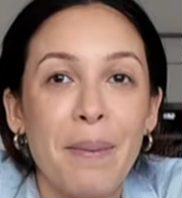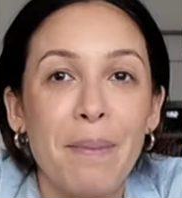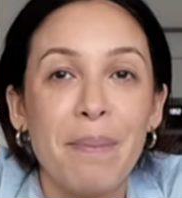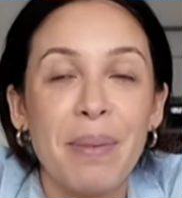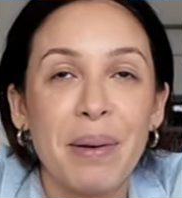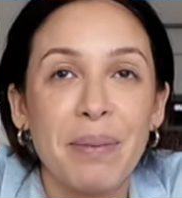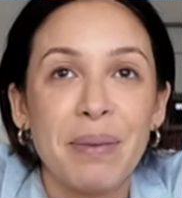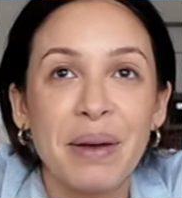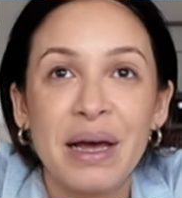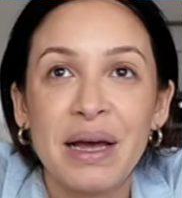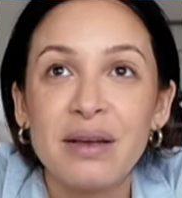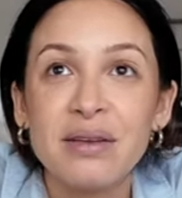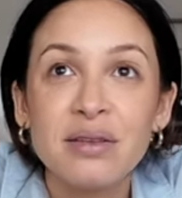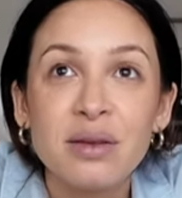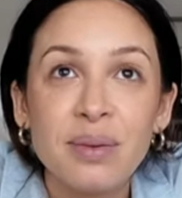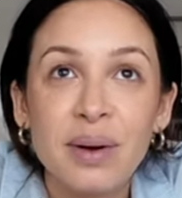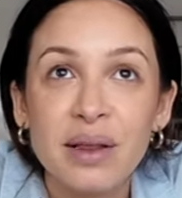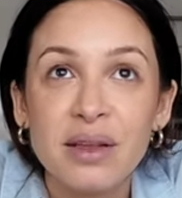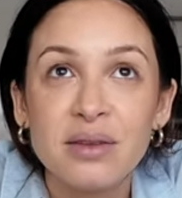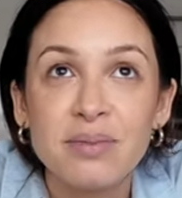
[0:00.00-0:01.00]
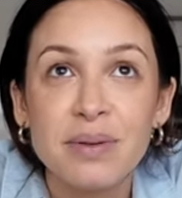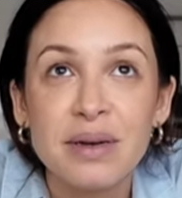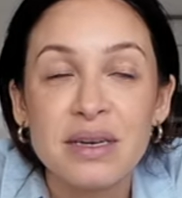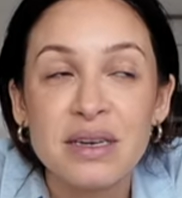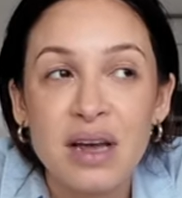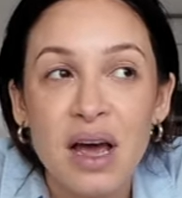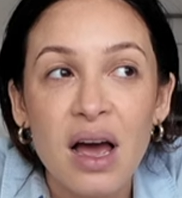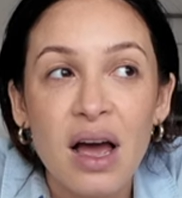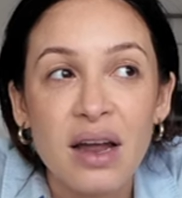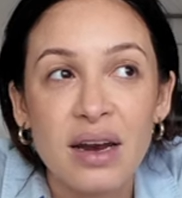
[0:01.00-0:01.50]
But because the weather's been
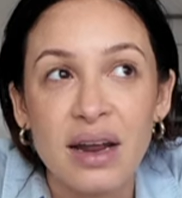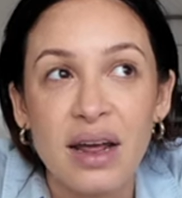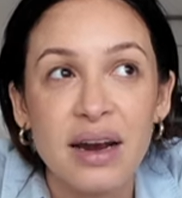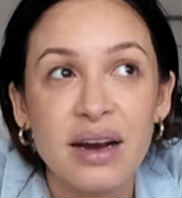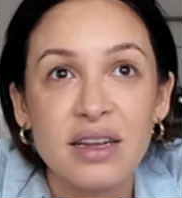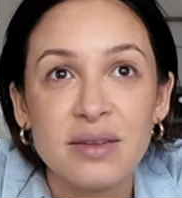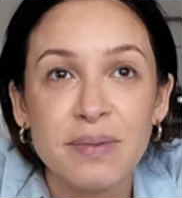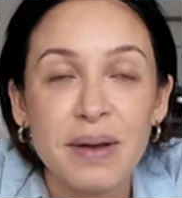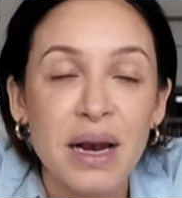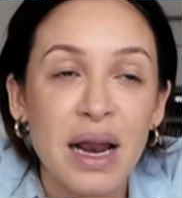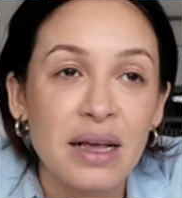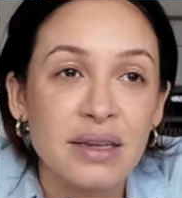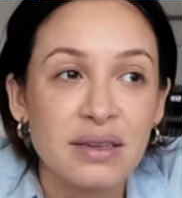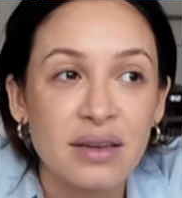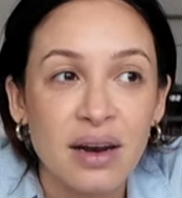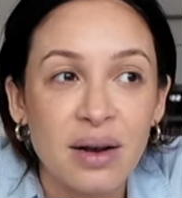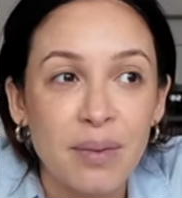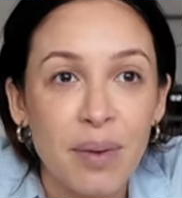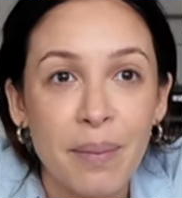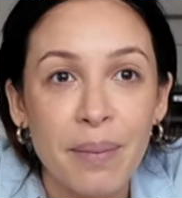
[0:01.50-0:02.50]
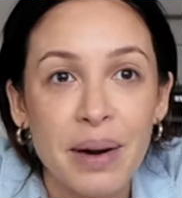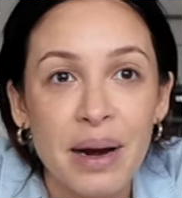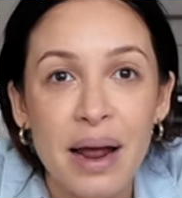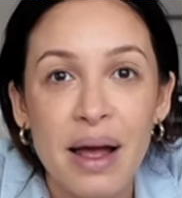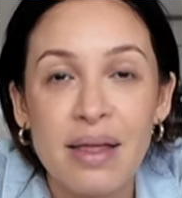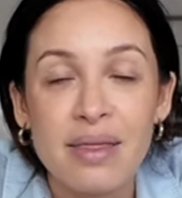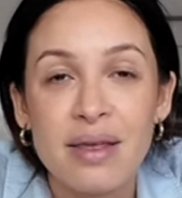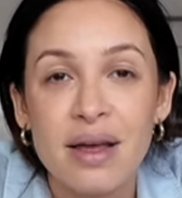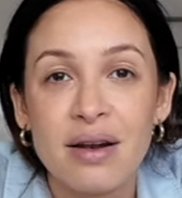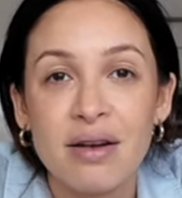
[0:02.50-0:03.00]
turning, it's been like sunny one
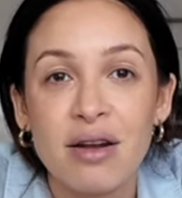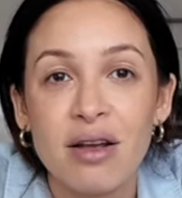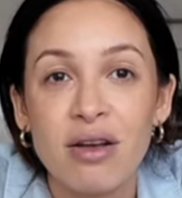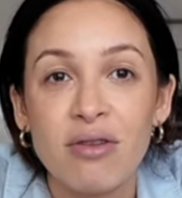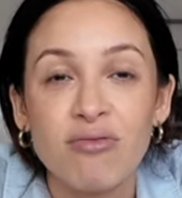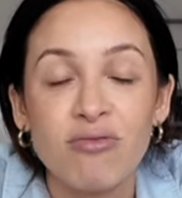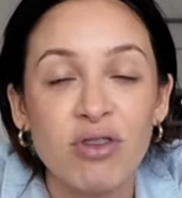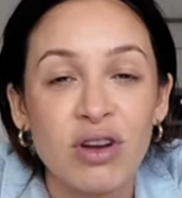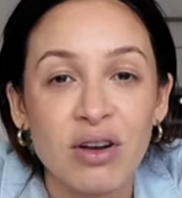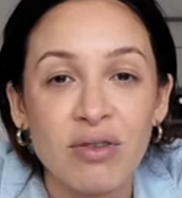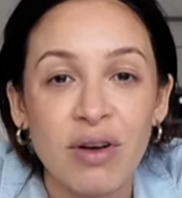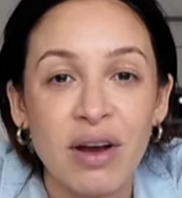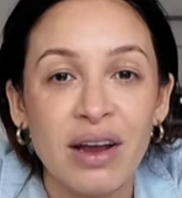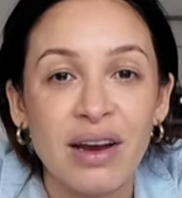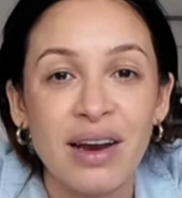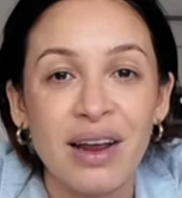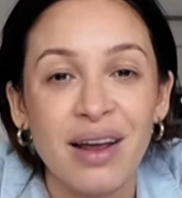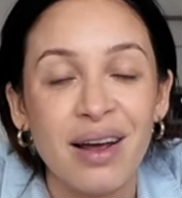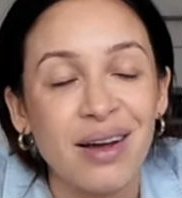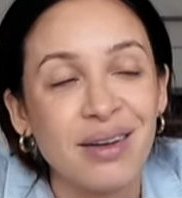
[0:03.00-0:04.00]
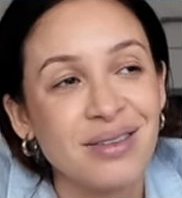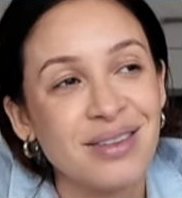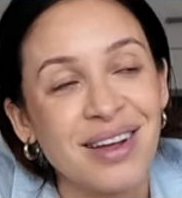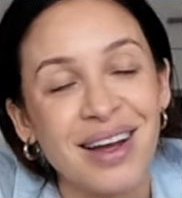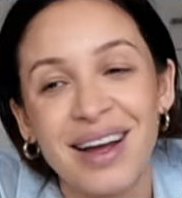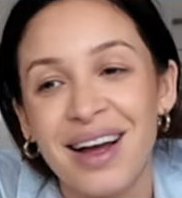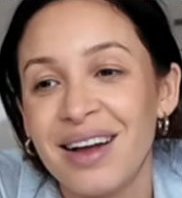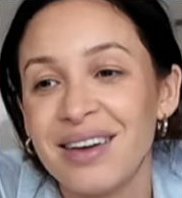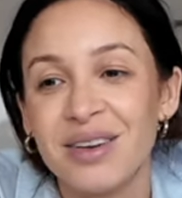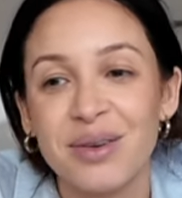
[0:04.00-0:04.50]
minute and then really rainy. I was
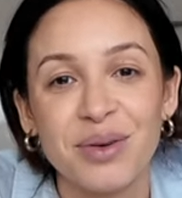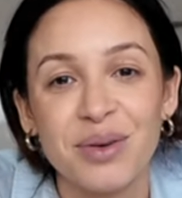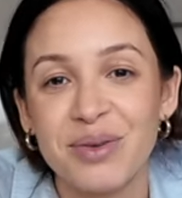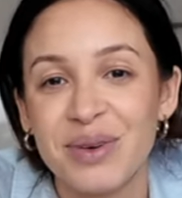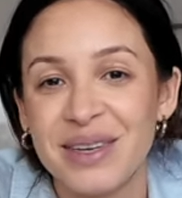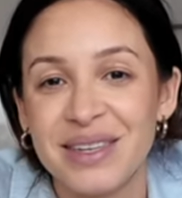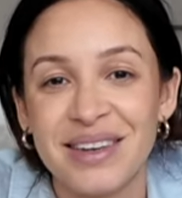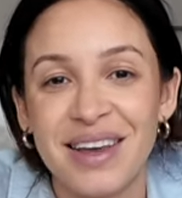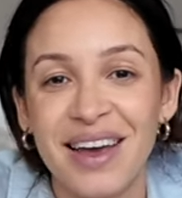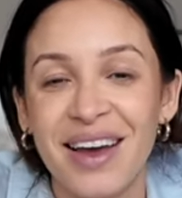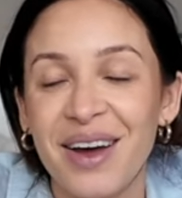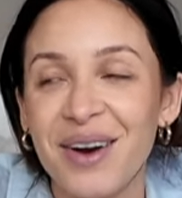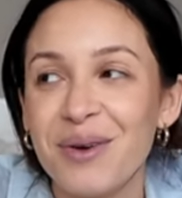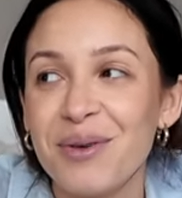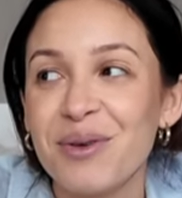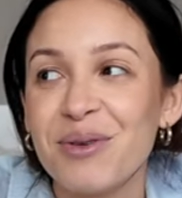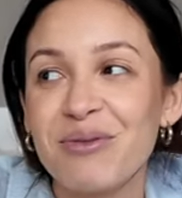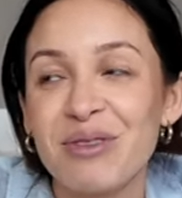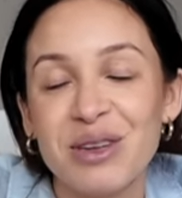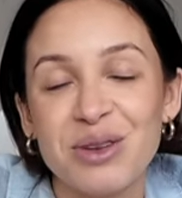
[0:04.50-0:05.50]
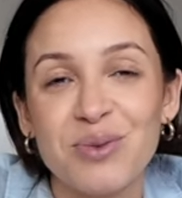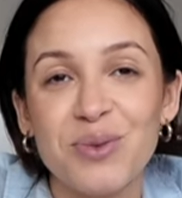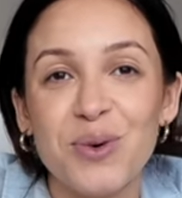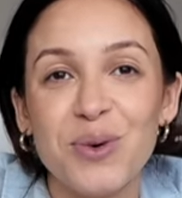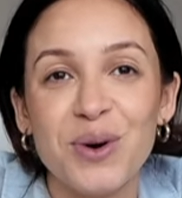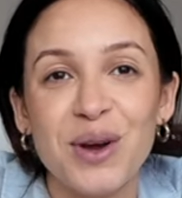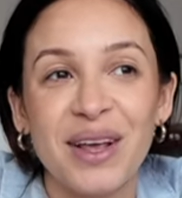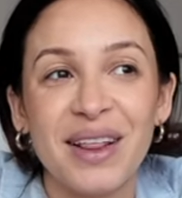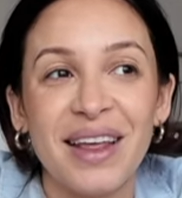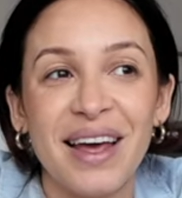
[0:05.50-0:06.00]
like, I don't want to risk it. I don't want to risk
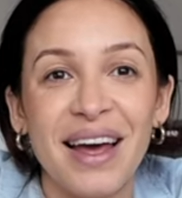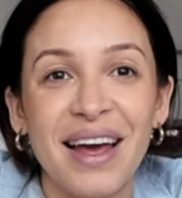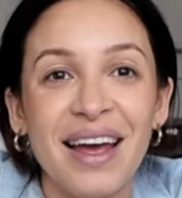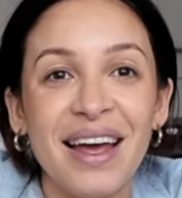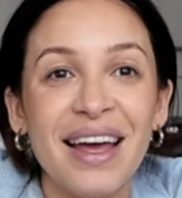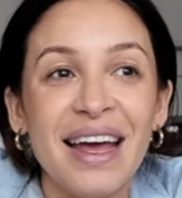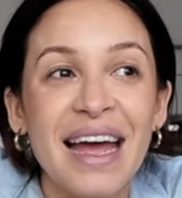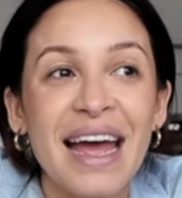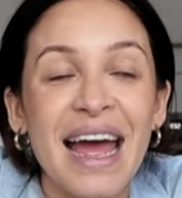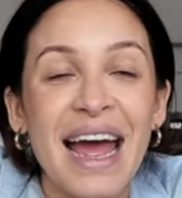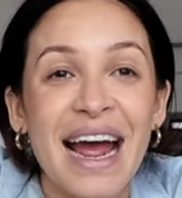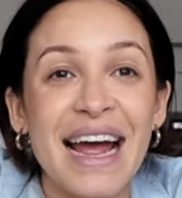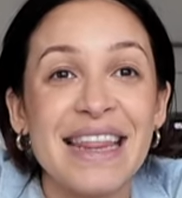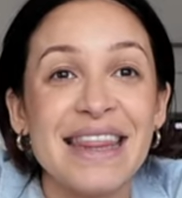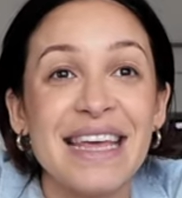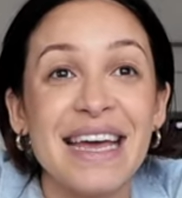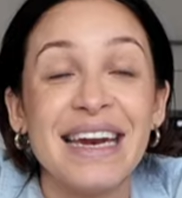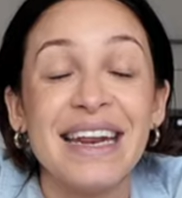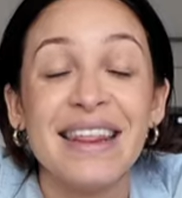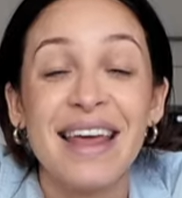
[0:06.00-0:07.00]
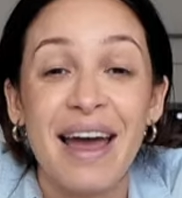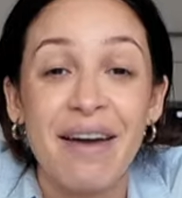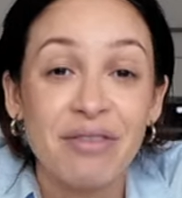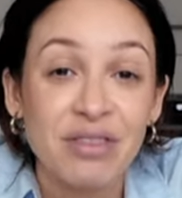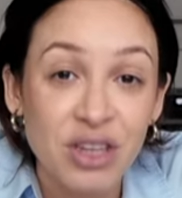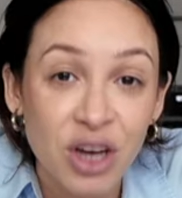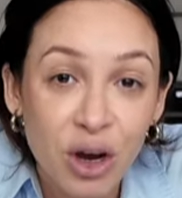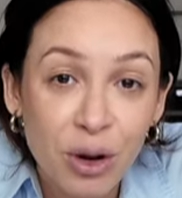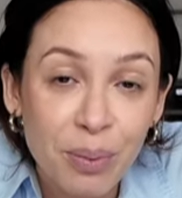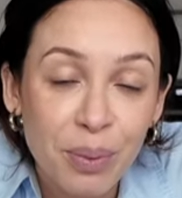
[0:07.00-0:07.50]
walking there and then the
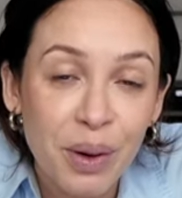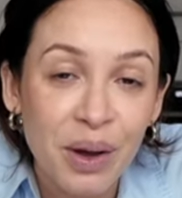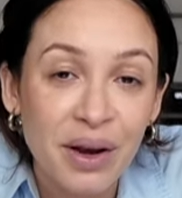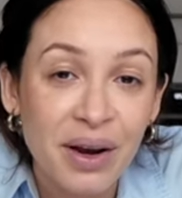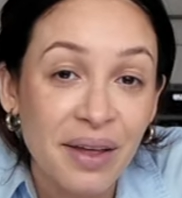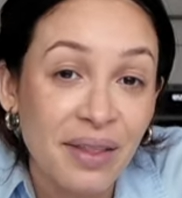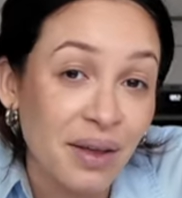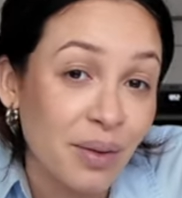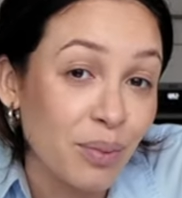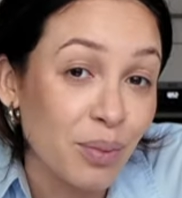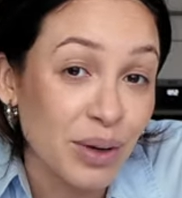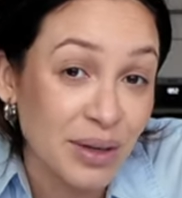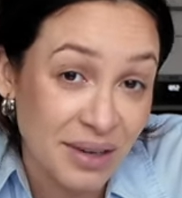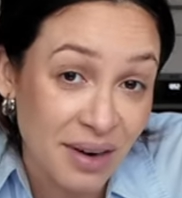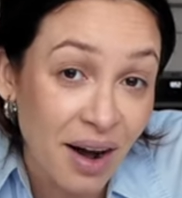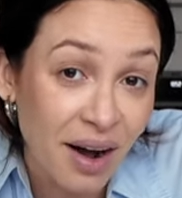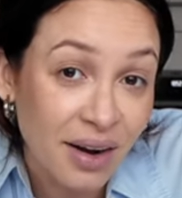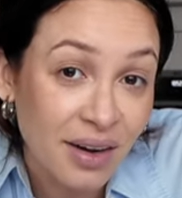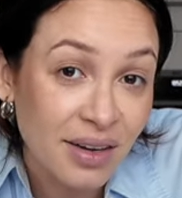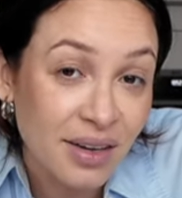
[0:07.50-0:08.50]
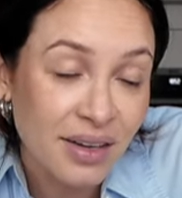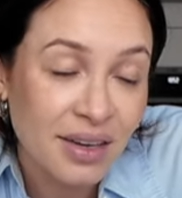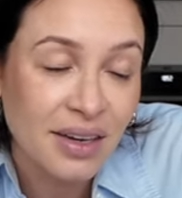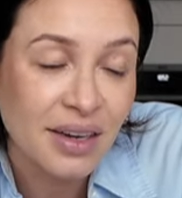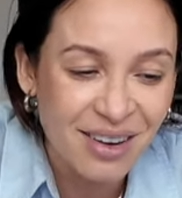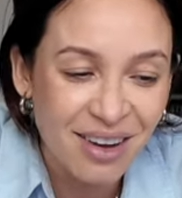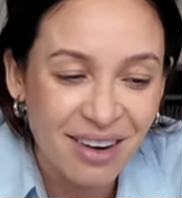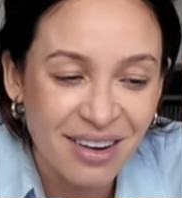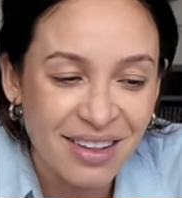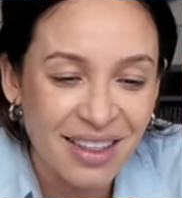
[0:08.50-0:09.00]
heavens open and then we're stuck.
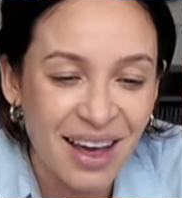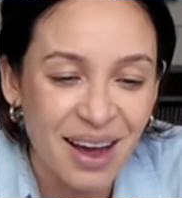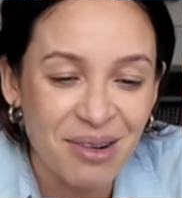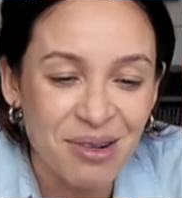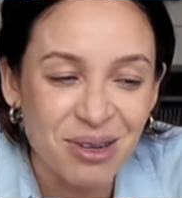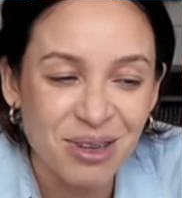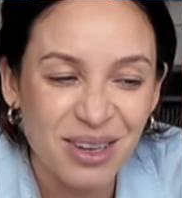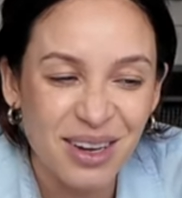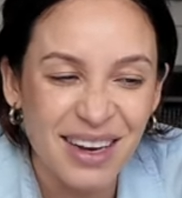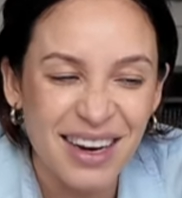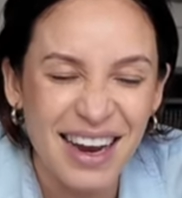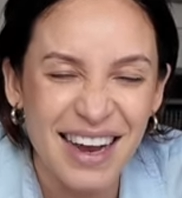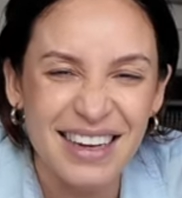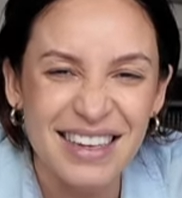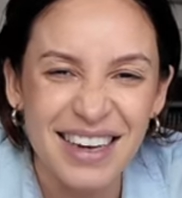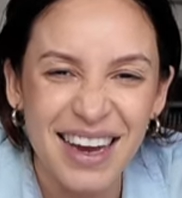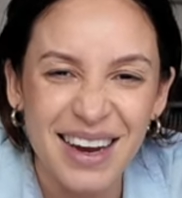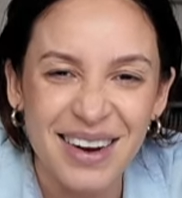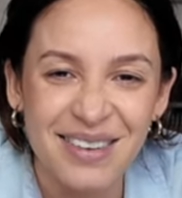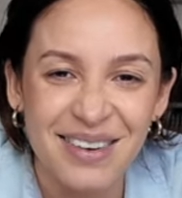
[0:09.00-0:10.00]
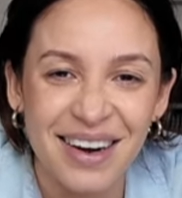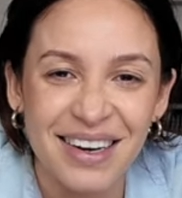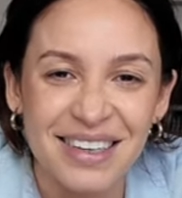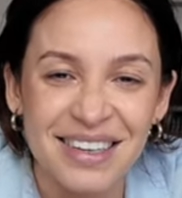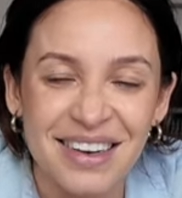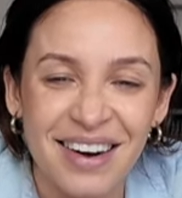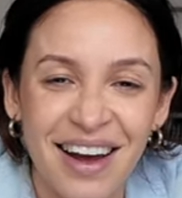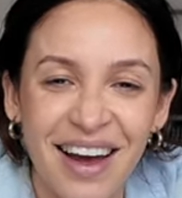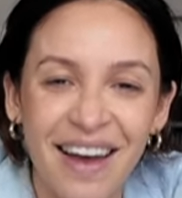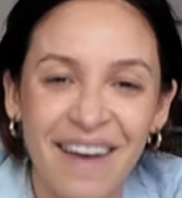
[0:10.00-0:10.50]
Not only that, we're also going to get a takeaway
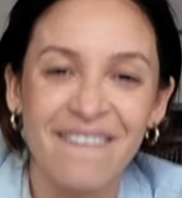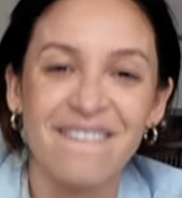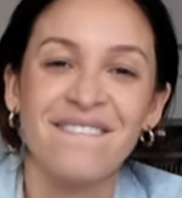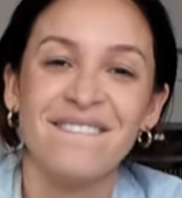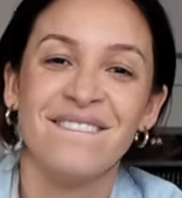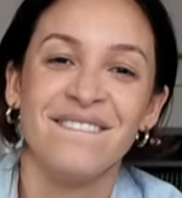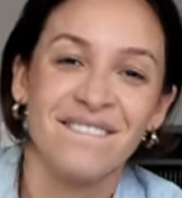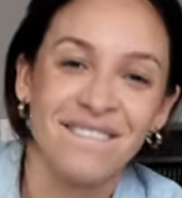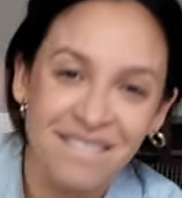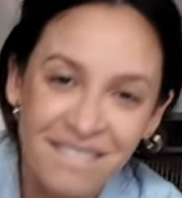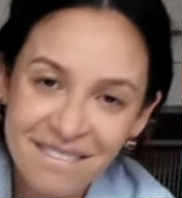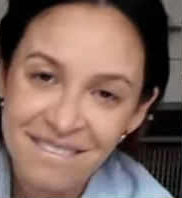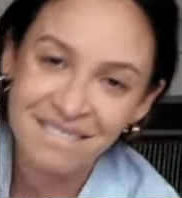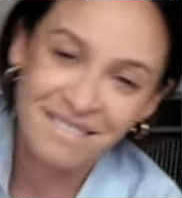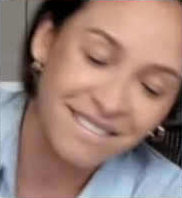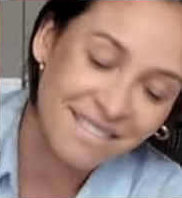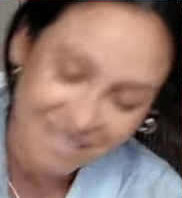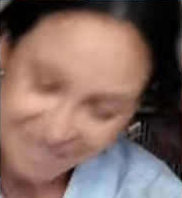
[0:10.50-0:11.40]
tonight. Woo!